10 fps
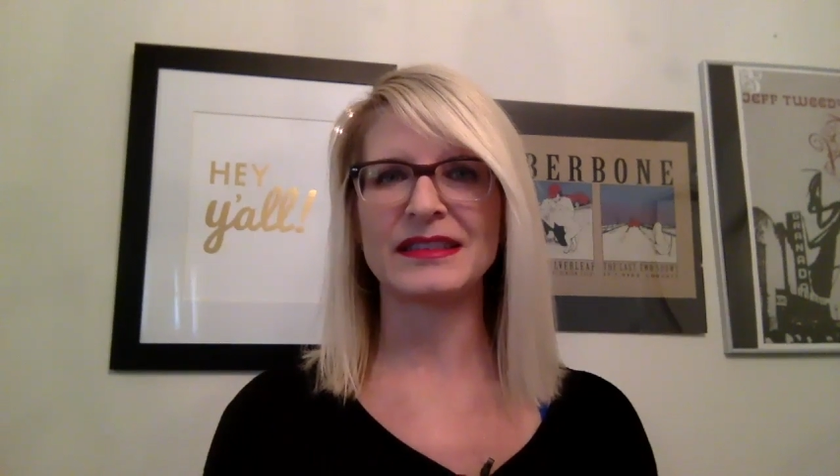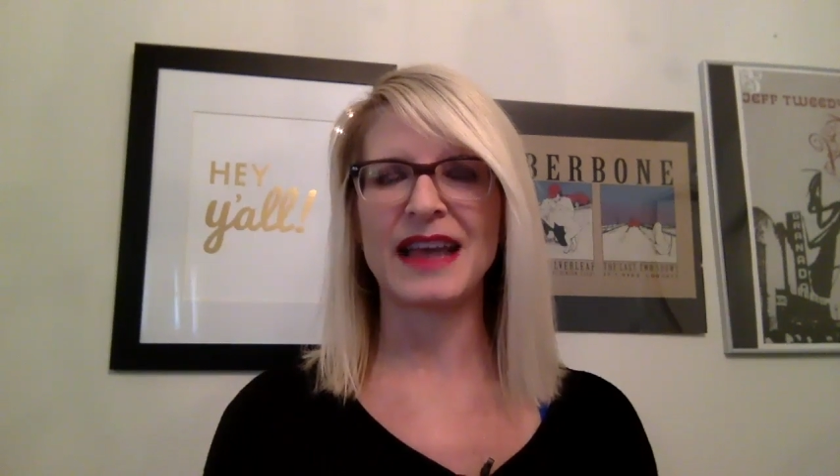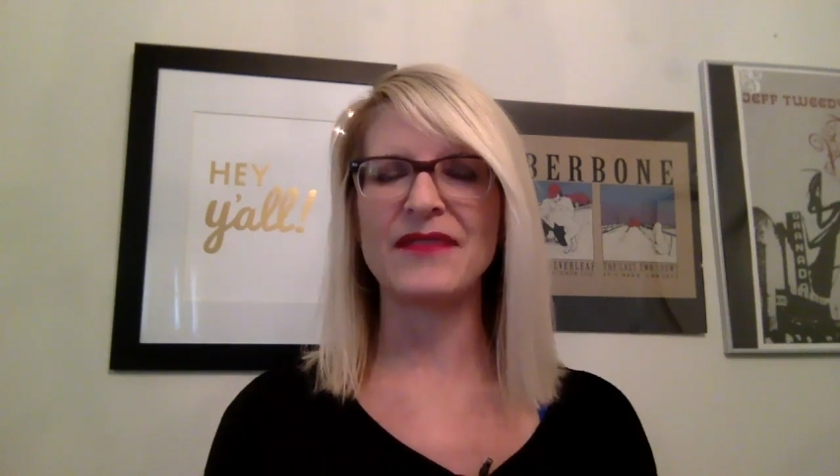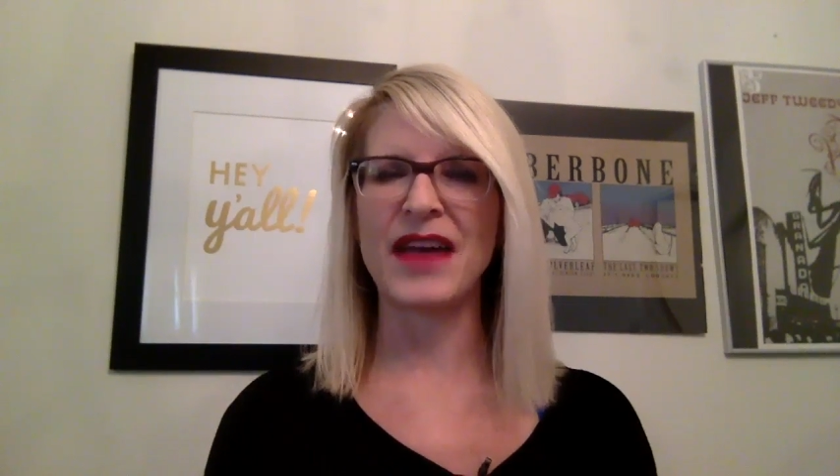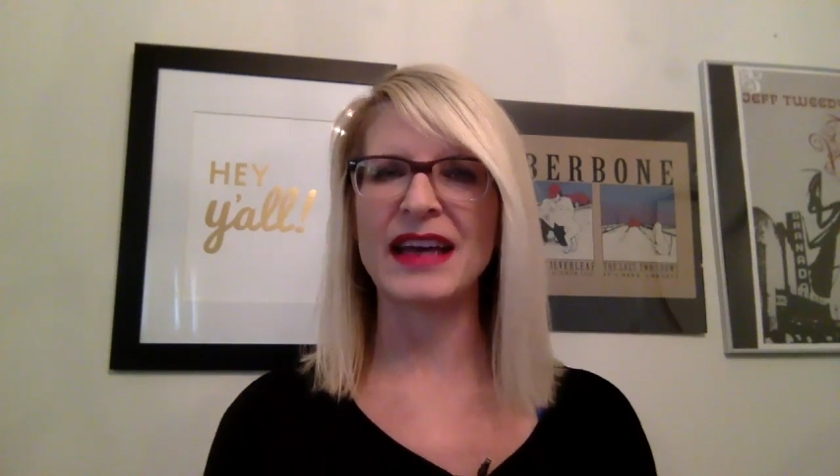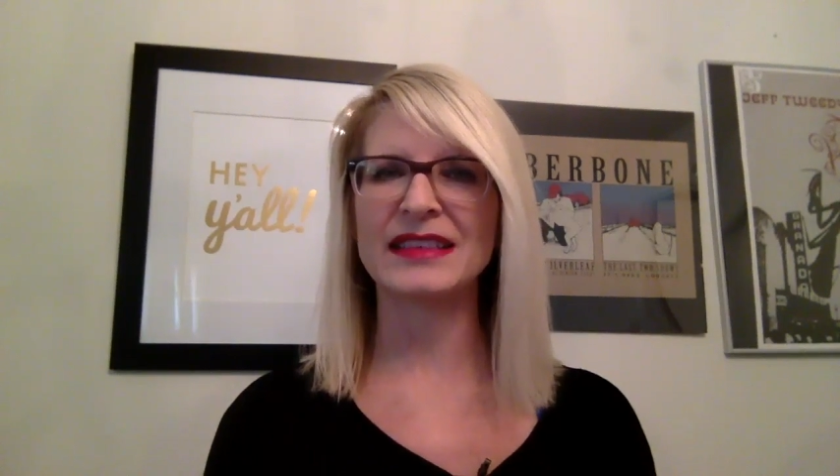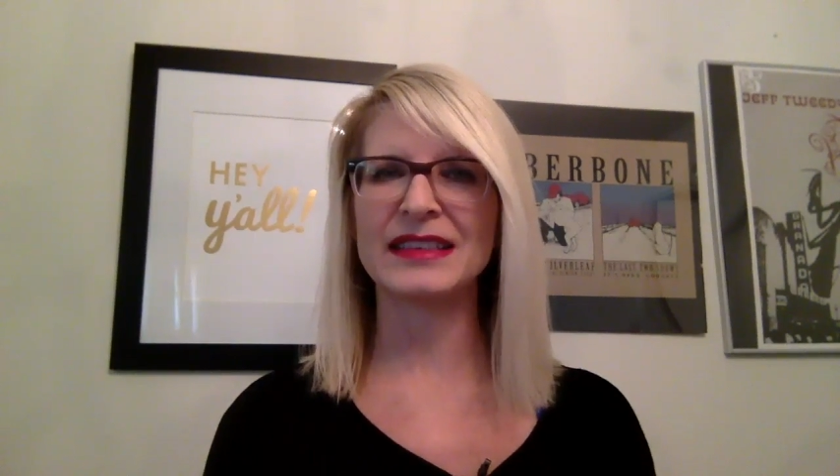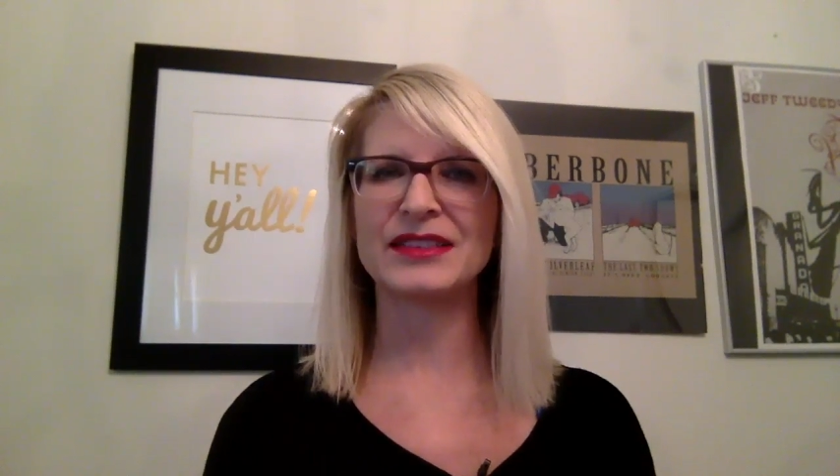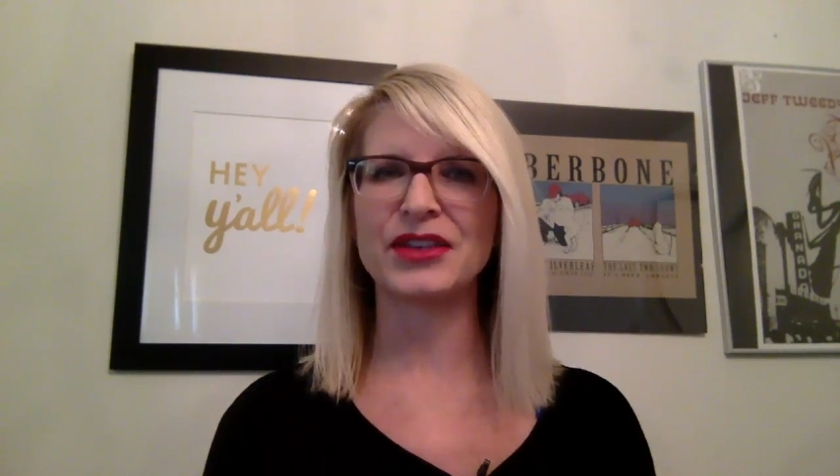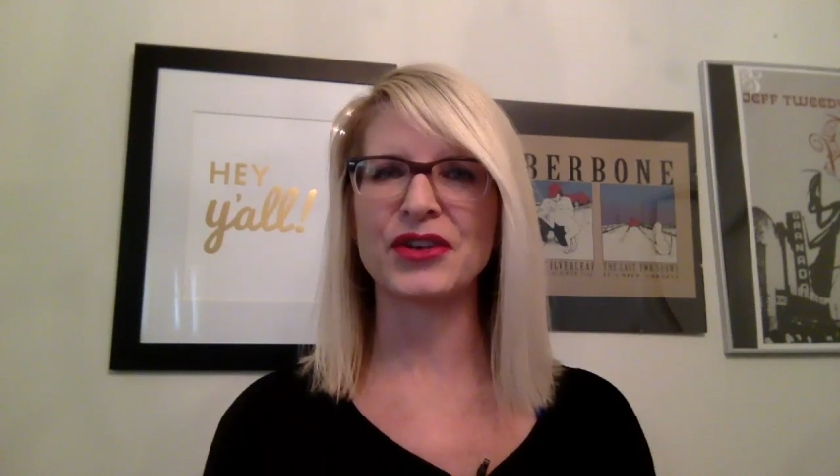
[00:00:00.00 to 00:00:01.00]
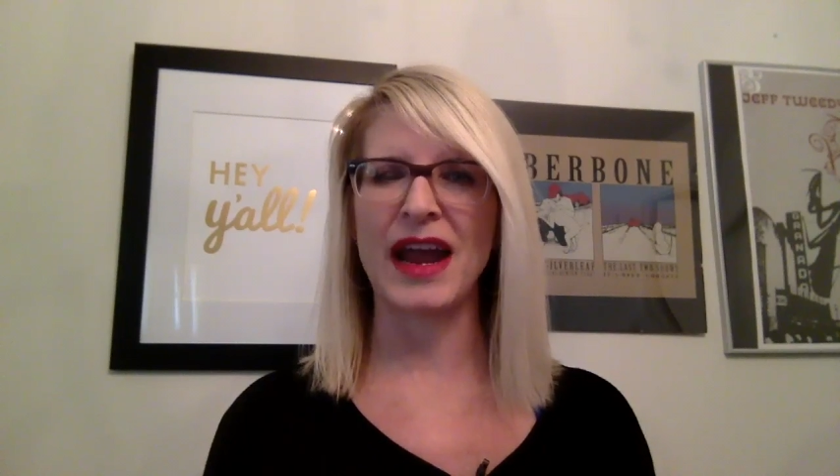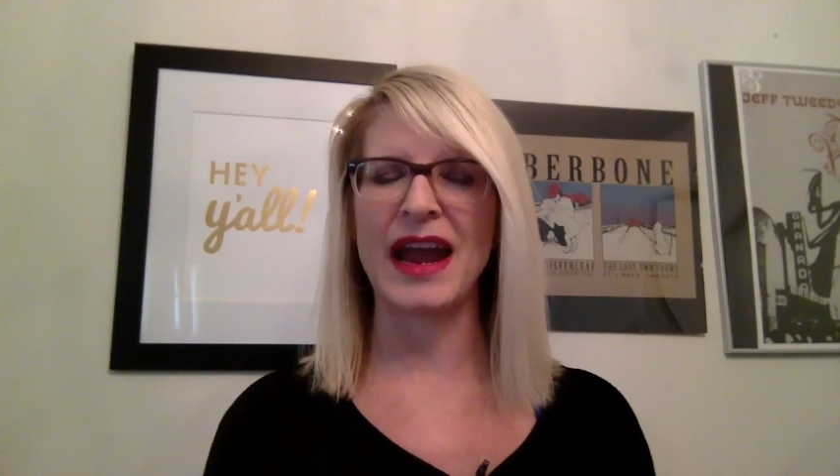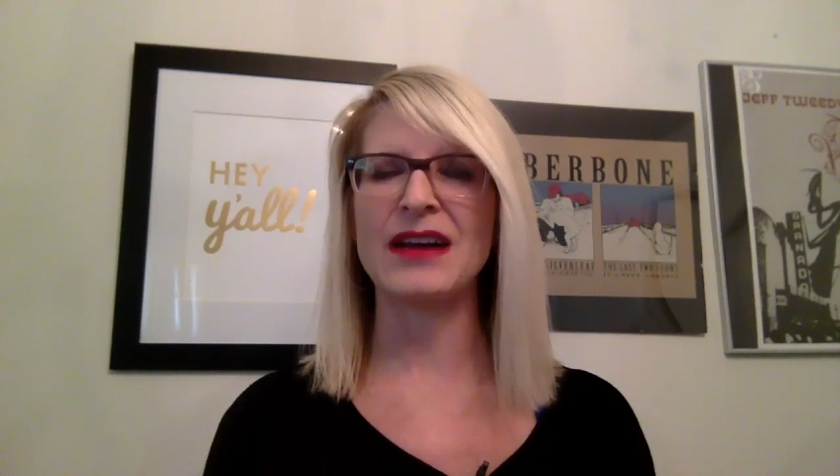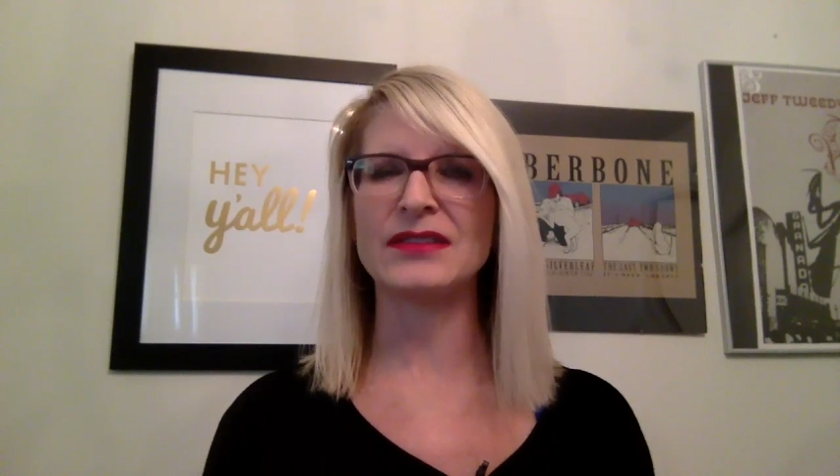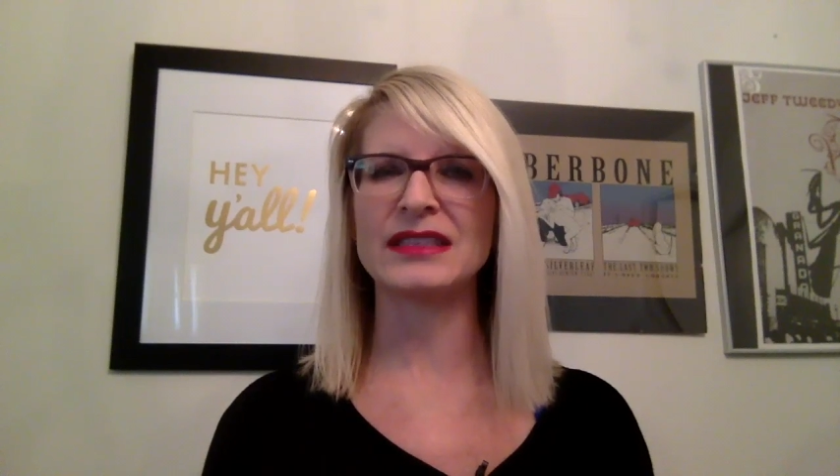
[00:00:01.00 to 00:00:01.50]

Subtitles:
have access to your house,